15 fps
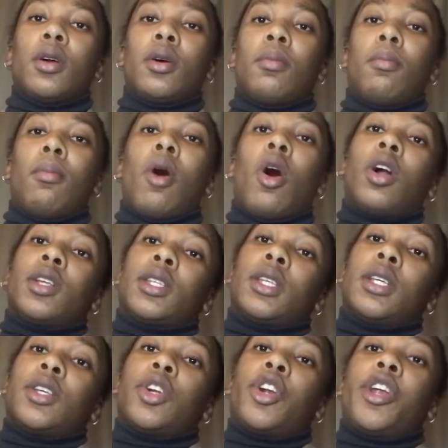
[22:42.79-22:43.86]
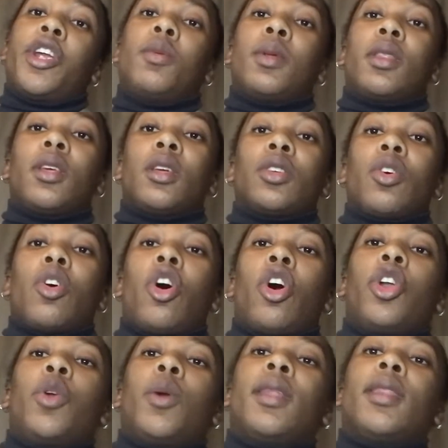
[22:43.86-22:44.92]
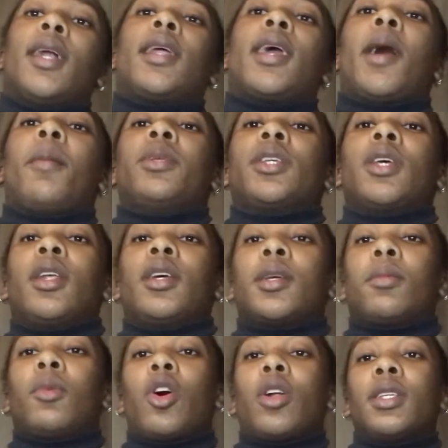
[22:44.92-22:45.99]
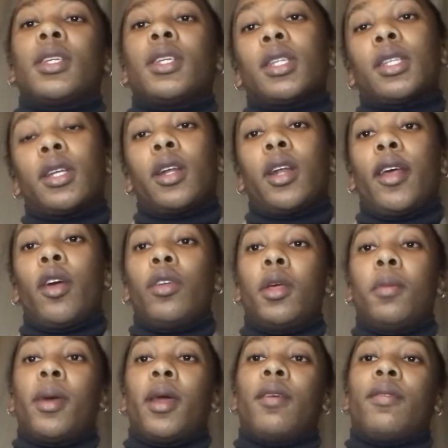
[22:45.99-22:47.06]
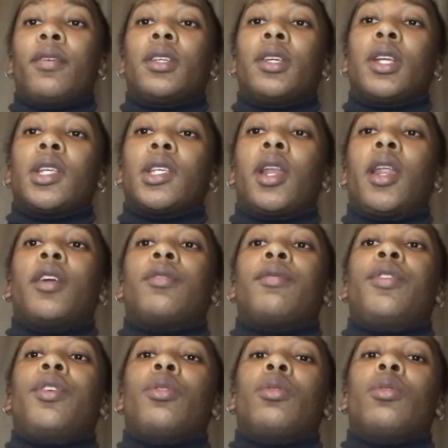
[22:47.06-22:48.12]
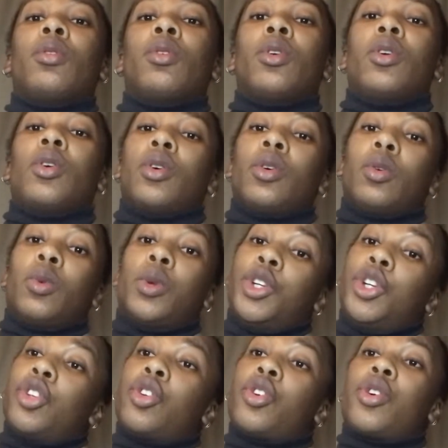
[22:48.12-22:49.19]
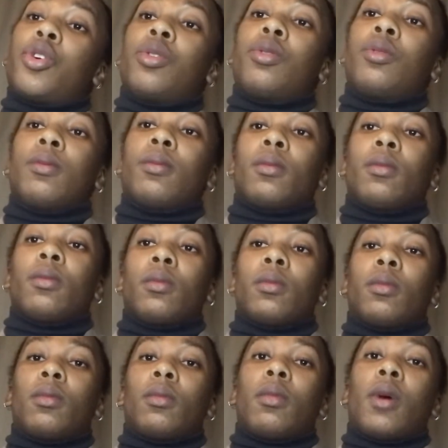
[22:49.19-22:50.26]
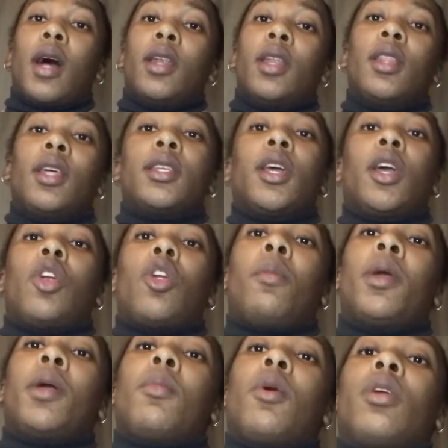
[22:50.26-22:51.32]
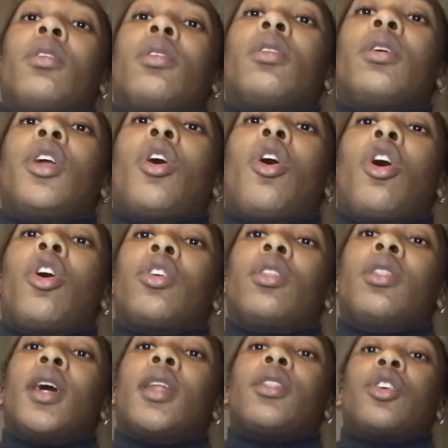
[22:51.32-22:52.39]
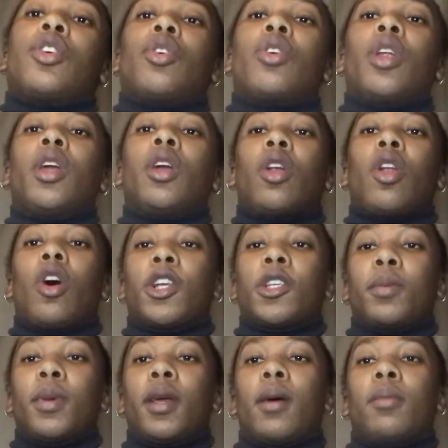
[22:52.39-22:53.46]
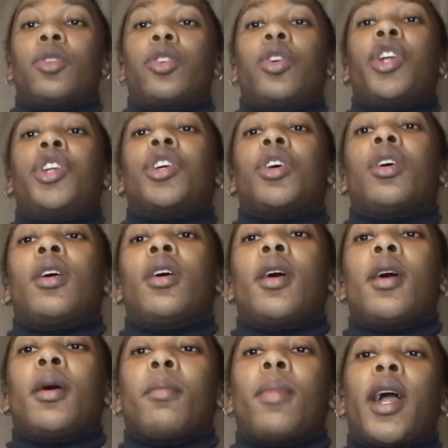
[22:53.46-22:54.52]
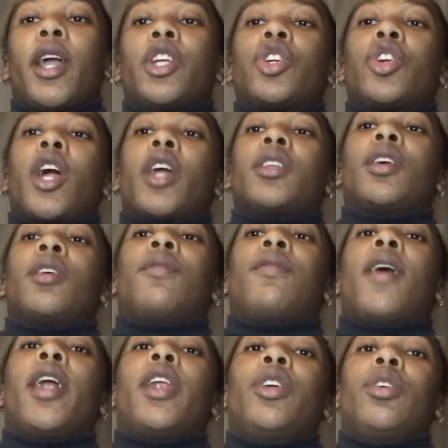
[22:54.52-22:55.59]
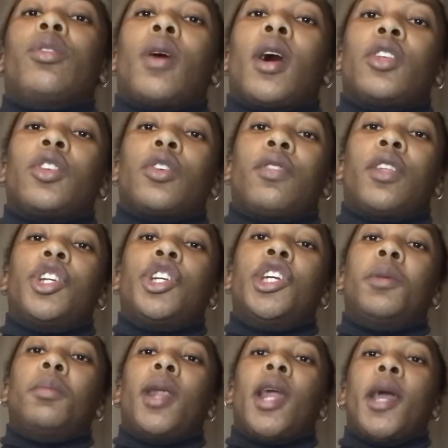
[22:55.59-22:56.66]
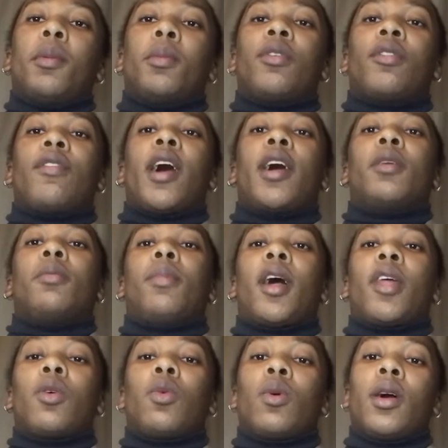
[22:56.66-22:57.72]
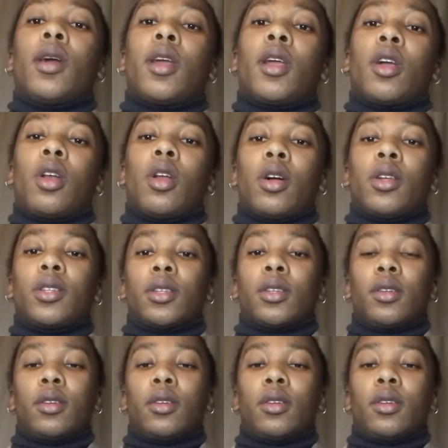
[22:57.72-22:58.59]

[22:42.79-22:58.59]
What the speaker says: Marx disagreed with this, arguing that capitalism consistently only benefited a select few, which is true. Under this economic model, he argued that the ruling class becomes richer by extracting value out of the cheap labor provided by the working class.